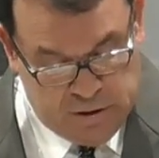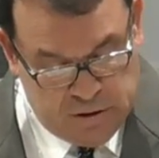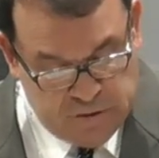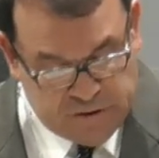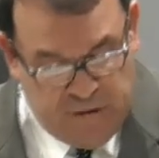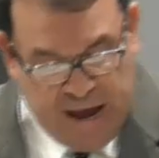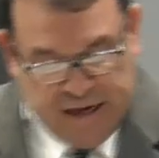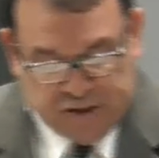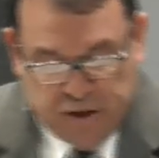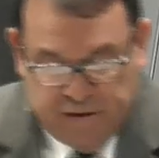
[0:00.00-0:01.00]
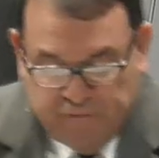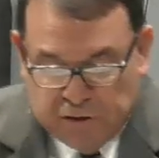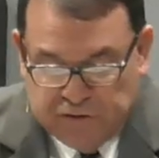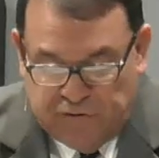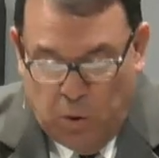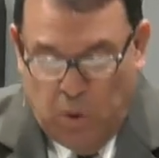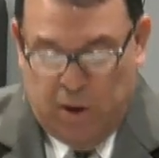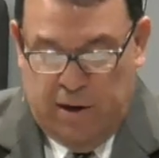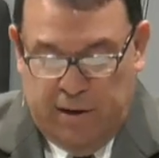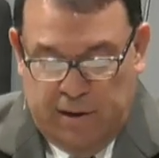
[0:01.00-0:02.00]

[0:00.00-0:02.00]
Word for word: So now let's look at verse 4.